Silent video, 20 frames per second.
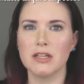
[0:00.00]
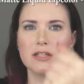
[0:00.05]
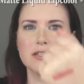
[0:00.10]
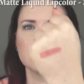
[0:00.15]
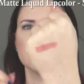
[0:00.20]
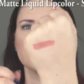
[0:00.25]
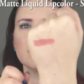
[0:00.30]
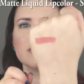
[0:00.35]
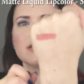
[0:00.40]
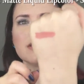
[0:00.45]

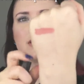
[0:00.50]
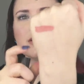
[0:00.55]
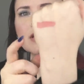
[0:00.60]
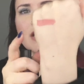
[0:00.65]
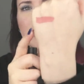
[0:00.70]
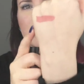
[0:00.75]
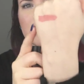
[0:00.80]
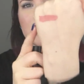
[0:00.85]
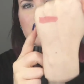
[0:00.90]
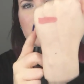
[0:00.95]
And so this is
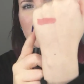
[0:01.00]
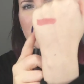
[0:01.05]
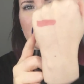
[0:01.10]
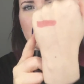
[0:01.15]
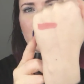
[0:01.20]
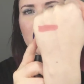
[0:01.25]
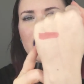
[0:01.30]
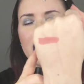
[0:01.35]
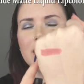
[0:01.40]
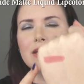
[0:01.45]
Slay in the
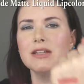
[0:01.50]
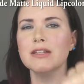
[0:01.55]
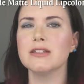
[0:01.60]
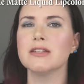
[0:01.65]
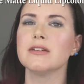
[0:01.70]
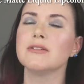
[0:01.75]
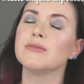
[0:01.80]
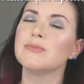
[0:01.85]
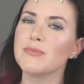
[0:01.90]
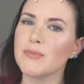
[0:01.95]
back of my
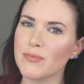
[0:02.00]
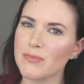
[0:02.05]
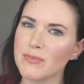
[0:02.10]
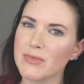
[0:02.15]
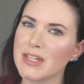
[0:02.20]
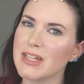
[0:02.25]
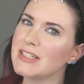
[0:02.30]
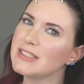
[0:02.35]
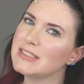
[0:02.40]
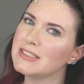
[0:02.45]
hand.
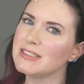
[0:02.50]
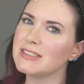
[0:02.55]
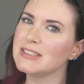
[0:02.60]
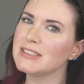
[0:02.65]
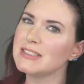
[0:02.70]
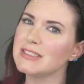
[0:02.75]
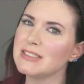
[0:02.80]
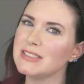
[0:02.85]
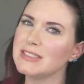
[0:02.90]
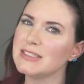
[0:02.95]

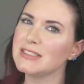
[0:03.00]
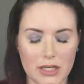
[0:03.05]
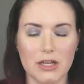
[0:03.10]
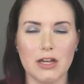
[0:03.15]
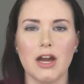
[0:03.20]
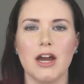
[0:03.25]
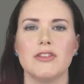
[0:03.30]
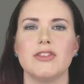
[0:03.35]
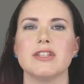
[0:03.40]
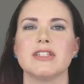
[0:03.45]

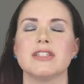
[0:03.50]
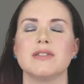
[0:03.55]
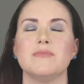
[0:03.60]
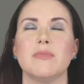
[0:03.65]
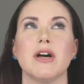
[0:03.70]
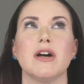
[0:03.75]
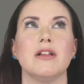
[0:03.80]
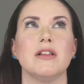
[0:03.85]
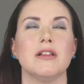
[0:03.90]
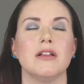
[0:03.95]
And God, the
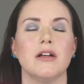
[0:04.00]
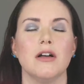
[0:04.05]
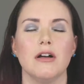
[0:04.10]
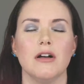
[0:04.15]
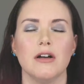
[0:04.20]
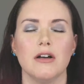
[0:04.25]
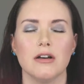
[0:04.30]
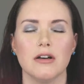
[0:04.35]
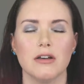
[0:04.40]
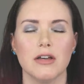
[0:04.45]
smell.
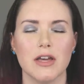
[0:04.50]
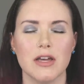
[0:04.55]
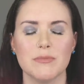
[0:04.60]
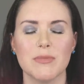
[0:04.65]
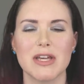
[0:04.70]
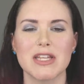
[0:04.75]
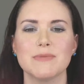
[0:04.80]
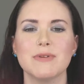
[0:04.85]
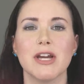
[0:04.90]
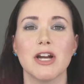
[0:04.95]

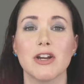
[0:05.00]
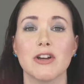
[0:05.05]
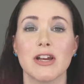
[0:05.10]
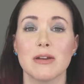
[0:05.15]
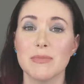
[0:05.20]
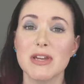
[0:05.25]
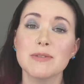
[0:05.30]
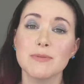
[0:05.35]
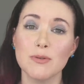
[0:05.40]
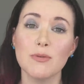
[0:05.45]
It makes me
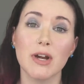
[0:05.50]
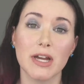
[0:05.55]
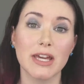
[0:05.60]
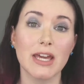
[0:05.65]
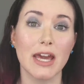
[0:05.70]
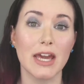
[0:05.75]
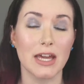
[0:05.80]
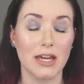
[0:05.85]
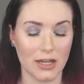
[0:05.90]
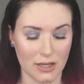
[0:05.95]
hungry. It makes me
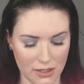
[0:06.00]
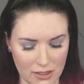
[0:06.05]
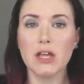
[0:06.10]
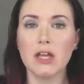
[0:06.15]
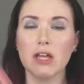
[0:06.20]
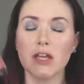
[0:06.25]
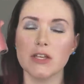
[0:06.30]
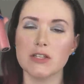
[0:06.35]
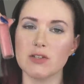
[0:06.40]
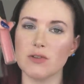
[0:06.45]
want cake.
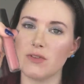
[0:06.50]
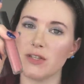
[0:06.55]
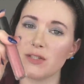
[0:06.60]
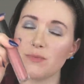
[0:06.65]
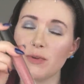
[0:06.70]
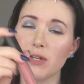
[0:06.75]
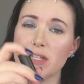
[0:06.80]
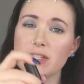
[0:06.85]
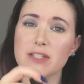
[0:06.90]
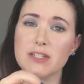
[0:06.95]
So
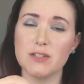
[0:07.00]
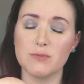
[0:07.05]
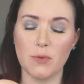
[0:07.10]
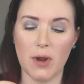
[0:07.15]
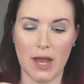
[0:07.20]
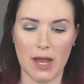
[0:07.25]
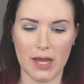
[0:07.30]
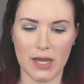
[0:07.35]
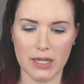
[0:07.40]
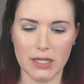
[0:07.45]
this one is
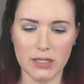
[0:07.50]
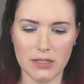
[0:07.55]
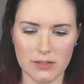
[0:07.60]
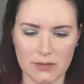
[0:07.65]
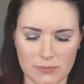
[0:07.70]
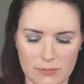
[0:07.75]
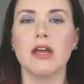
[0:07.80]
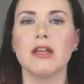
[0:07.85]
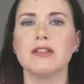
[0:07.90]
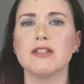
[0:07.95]
Swag,
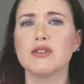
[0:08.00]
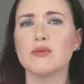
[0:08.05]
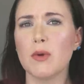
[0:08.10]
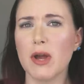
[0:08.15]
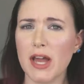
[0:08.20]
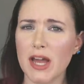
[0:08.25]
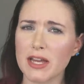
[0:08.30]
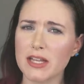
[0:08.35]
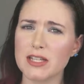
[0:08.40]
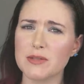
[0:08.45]
and
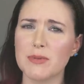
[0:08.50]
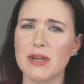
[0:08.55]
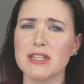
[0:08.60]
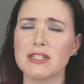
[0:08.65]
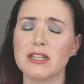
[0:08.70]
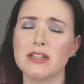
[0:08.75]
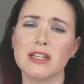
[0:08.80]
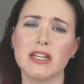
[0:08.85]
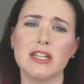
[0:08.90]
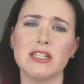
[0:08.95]
Swag is
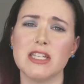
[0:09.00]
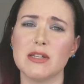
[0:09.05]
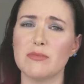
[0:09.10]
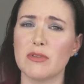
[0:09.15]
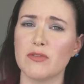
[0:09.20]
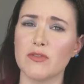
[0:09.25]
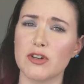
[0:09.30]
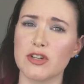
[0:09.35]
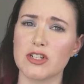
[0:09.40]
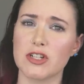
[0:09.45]
basically a
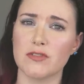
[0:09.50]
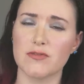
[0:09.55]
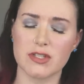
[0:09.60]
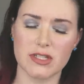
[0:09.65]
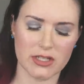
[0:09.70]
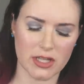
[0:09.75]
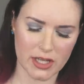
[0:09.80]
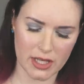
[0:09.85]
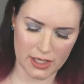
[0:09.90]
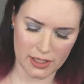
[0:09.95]
deeper version of
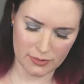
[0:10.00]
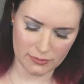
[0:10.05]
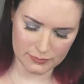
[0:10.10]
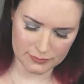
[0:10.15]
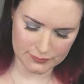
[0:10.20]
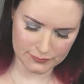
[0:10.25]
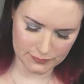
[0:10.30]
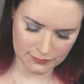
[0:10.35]
Slay.